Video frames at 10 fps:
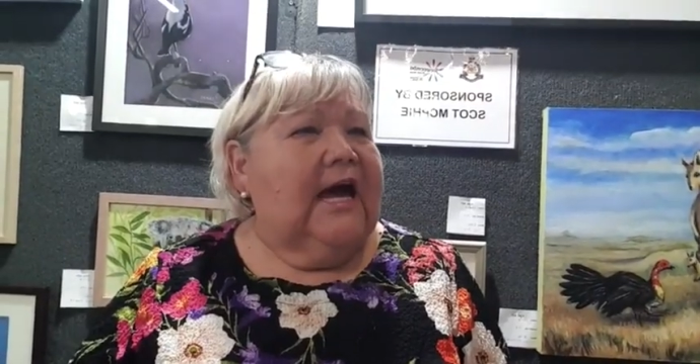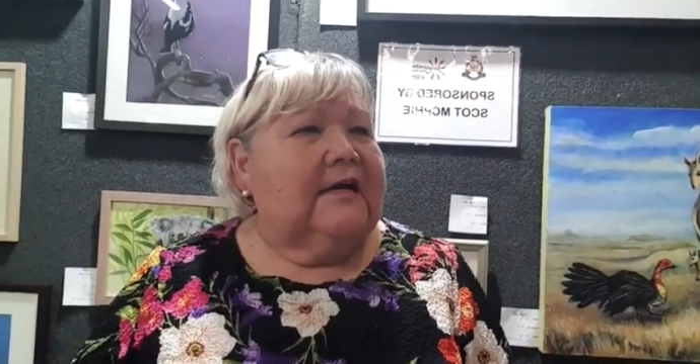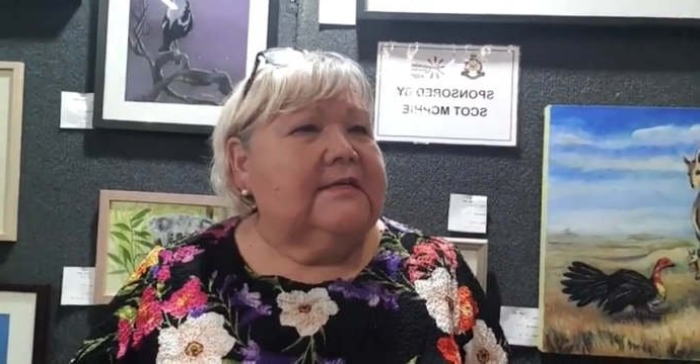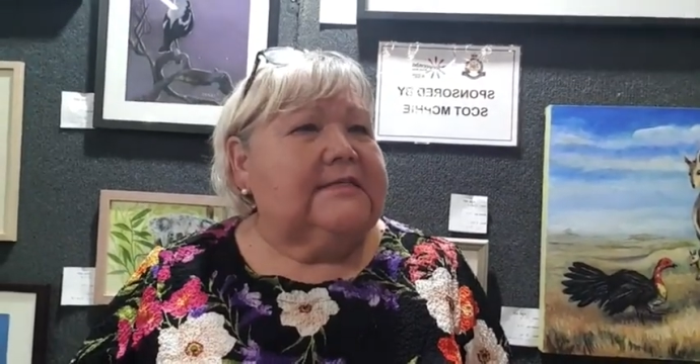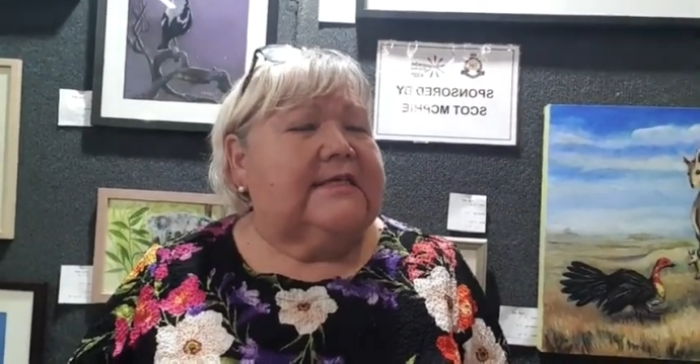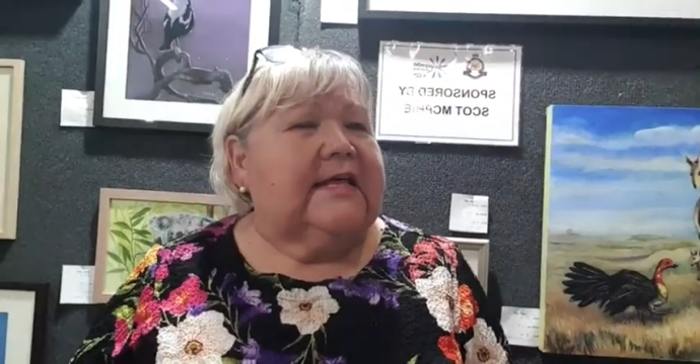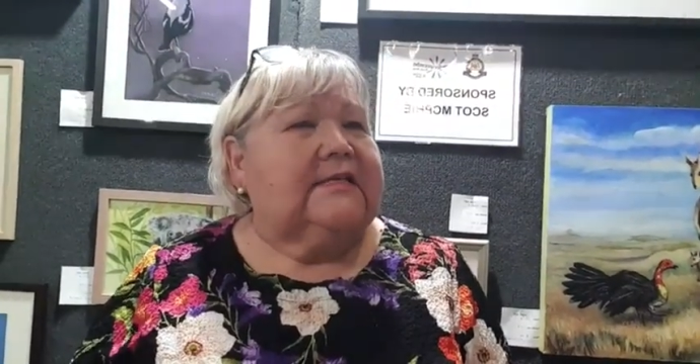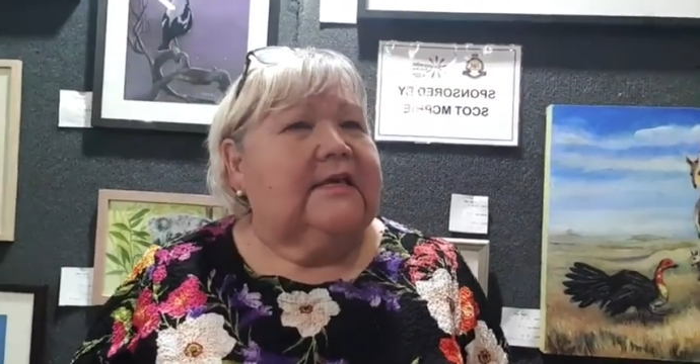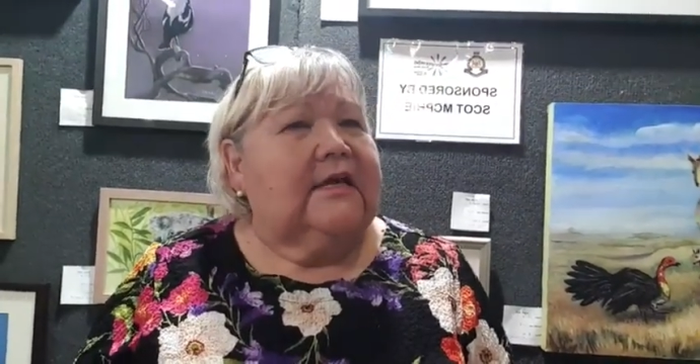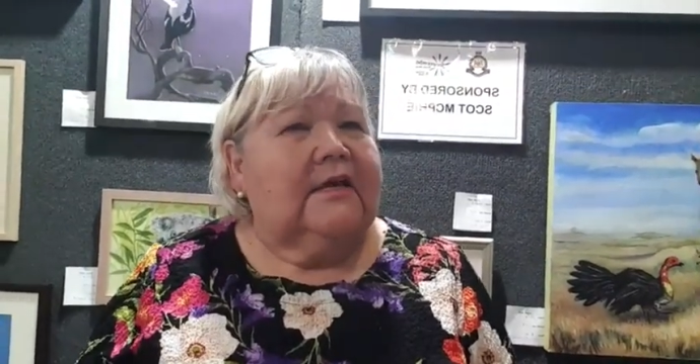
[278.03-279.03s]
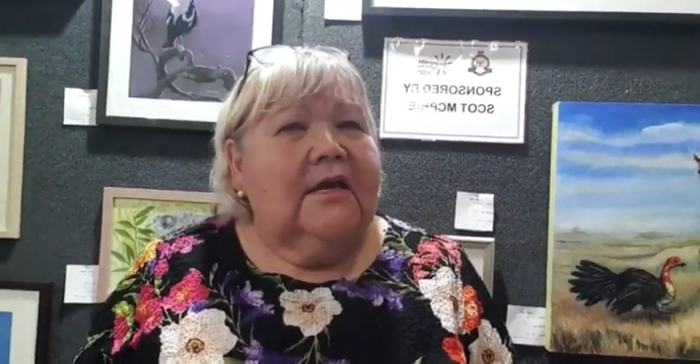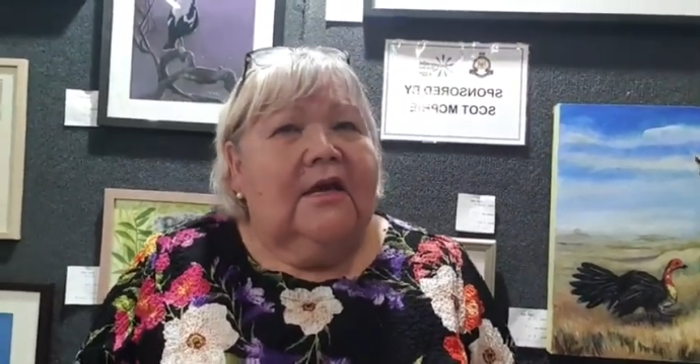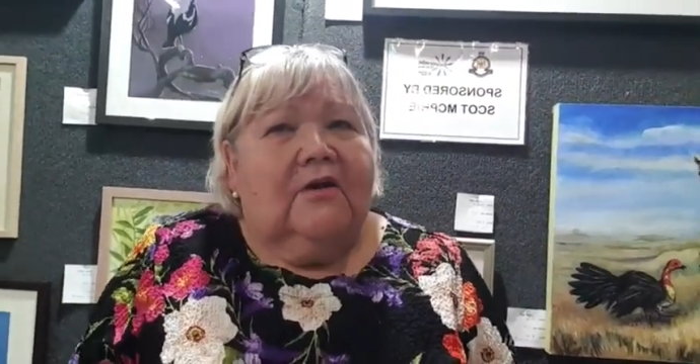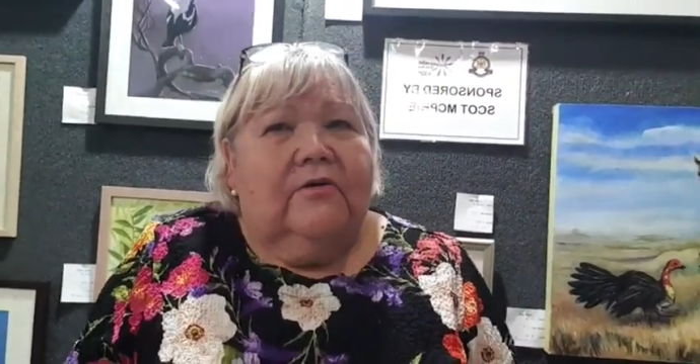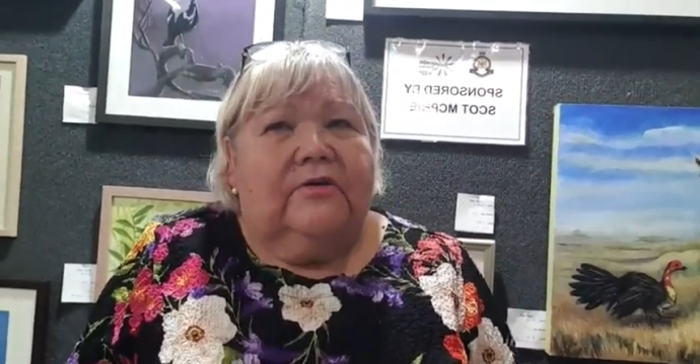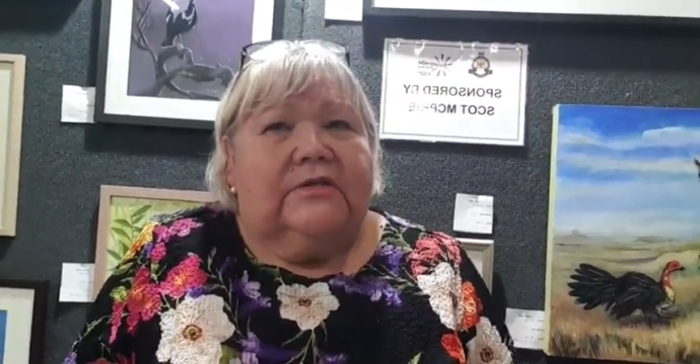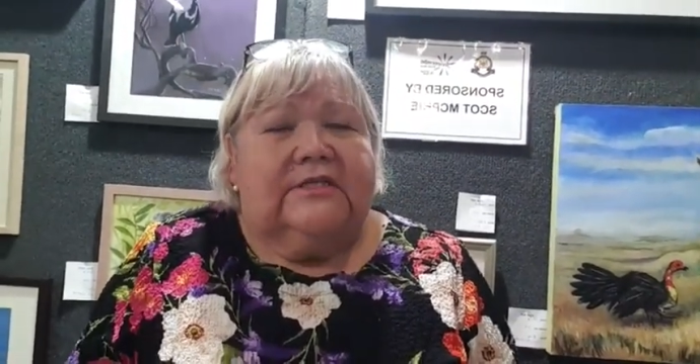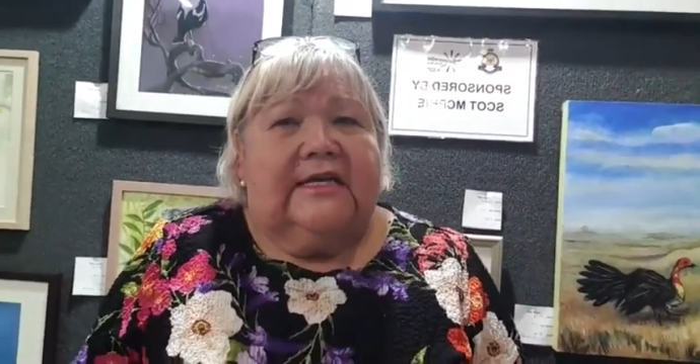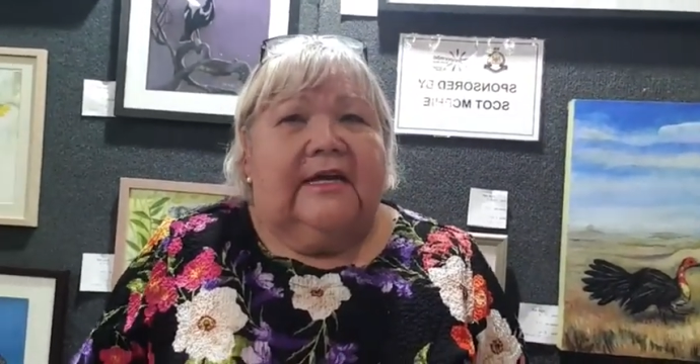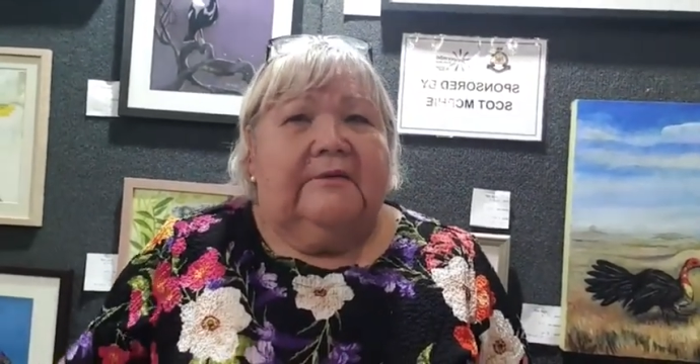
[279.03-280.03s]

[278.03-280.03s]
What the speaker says: artists that couldn't